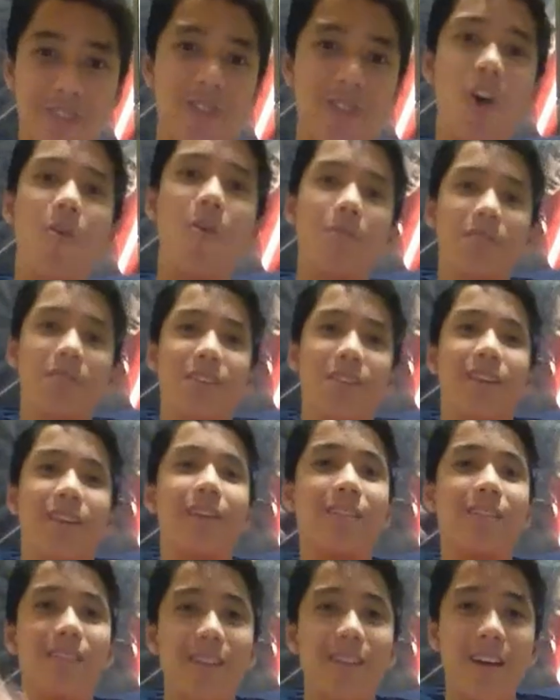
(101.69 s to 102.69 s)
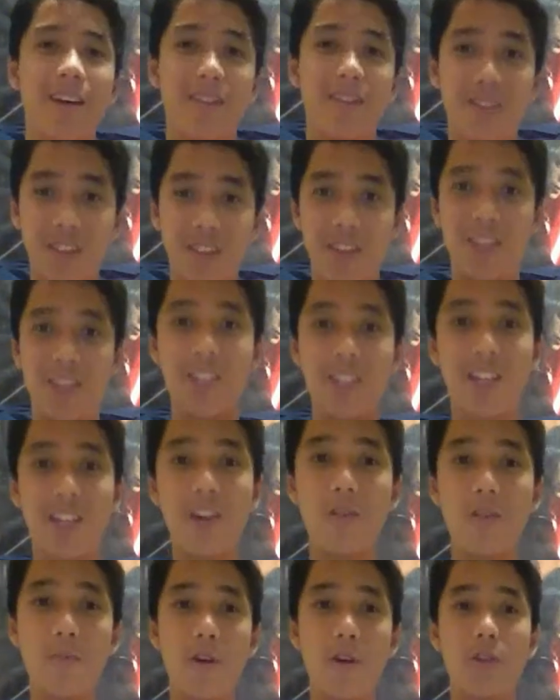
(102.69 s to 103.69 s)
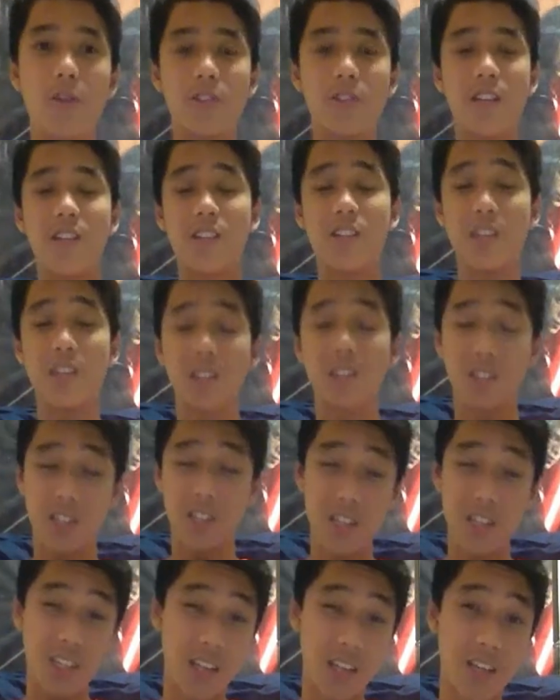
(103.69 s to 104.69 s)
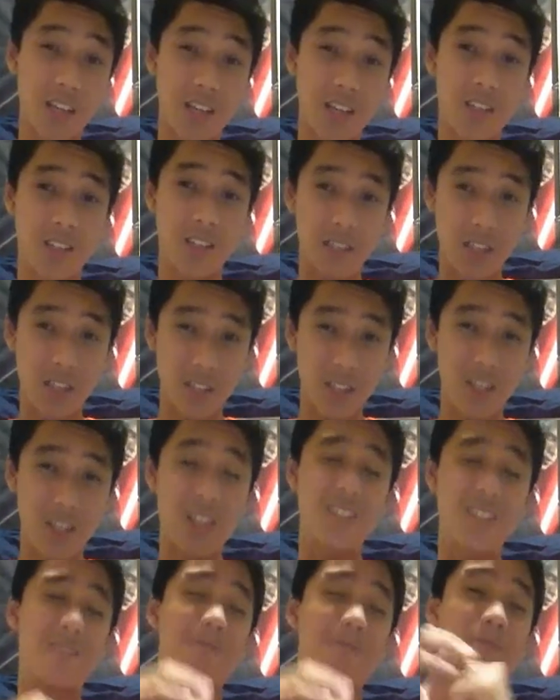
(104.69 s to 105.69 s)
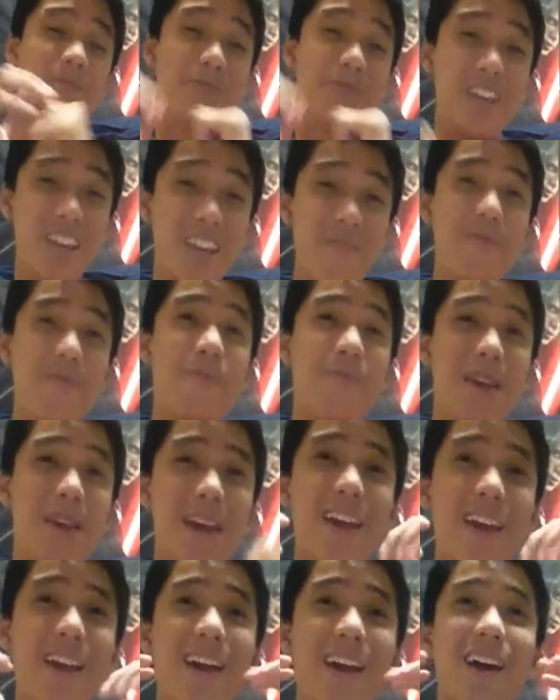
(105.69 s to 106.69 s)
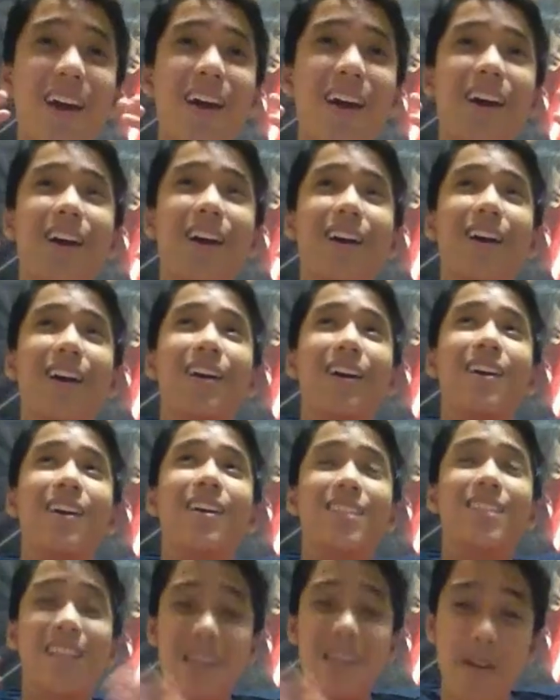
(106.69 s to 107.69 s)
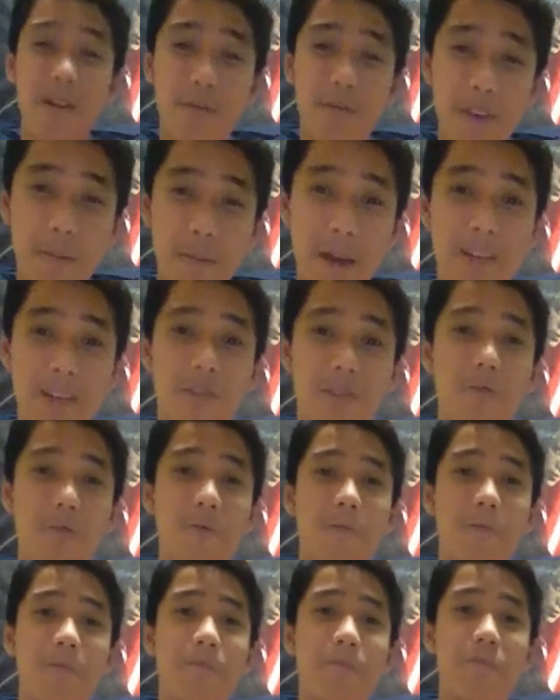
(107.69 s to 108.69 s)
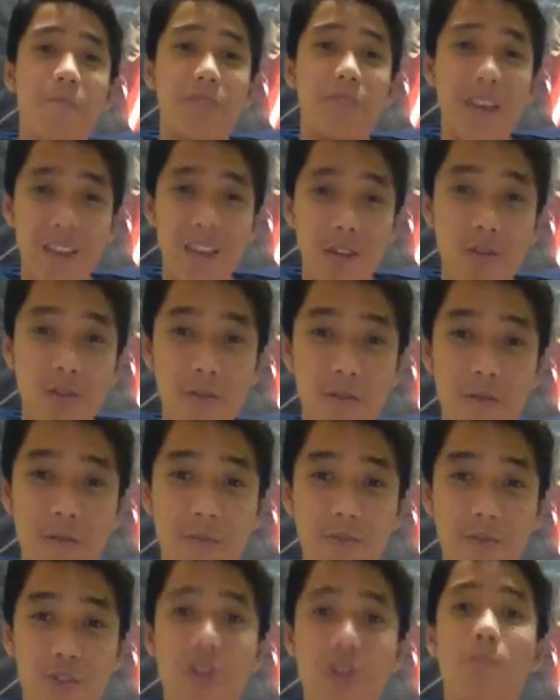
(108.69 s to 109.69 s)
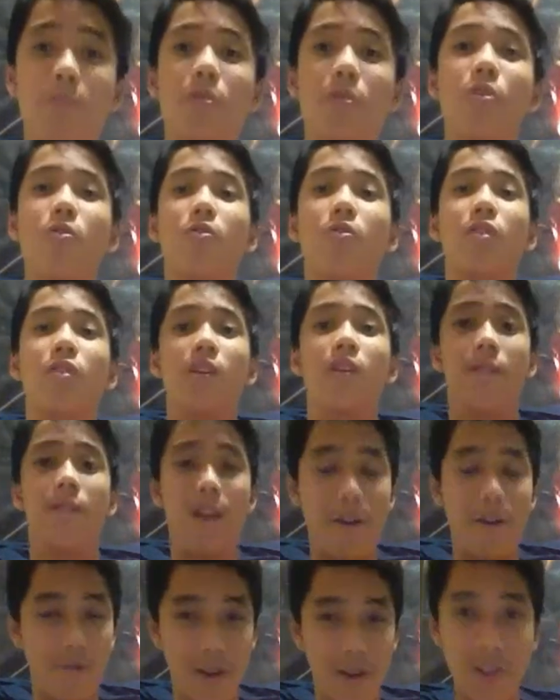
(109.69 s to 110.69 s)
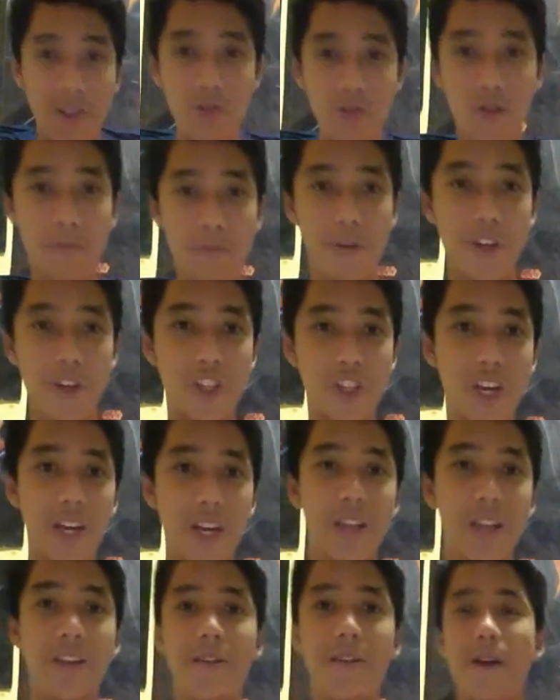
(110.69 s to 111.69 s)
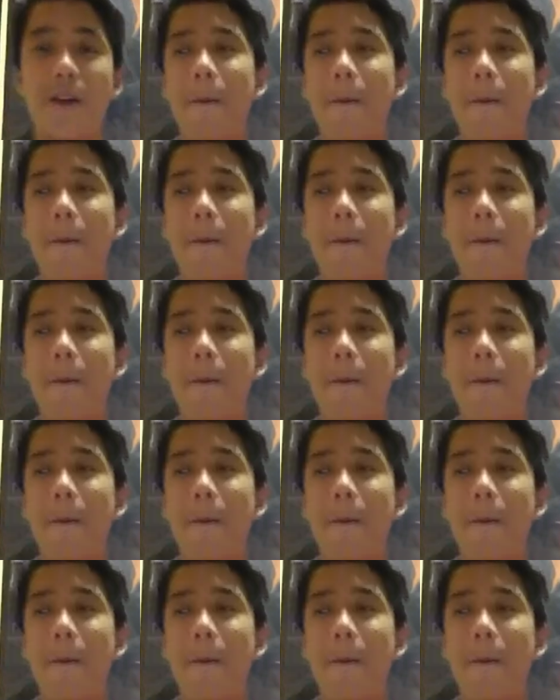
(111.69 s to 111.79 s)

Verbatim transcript: No, I'm just kidding. Just tell your bro, just think, just give me, send me a feedback though. Thank you to your bro. I really do appreciate it.